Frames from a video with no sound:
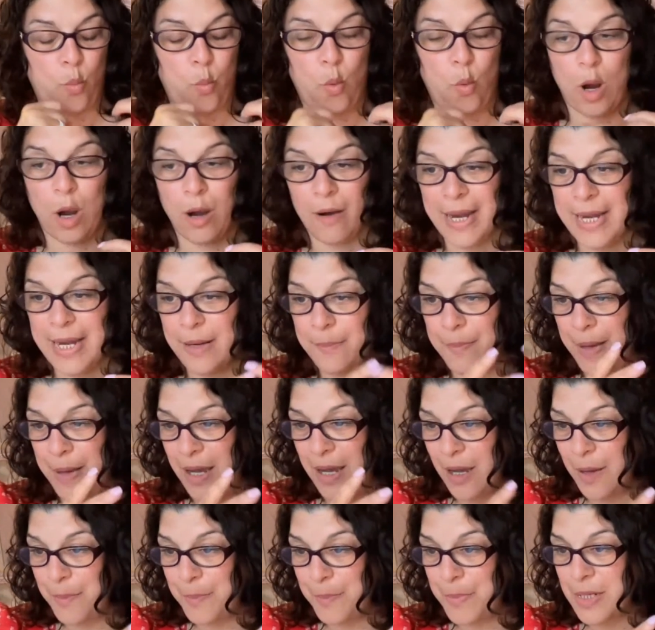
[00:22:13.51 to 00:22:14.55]
why
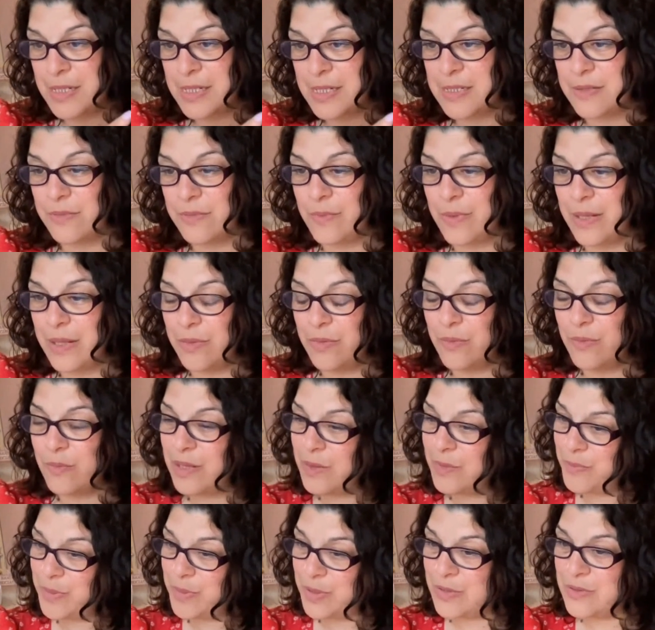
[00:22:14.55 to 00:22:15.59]
purpose with
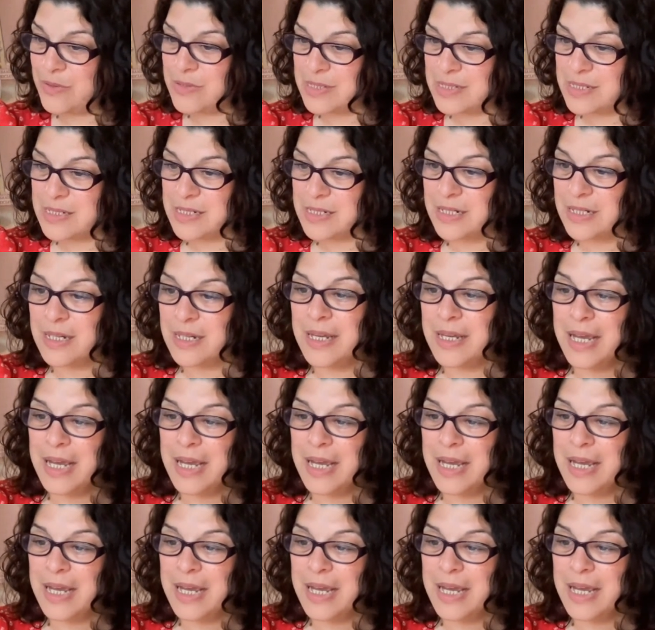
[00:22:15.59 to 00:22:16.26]
Boost,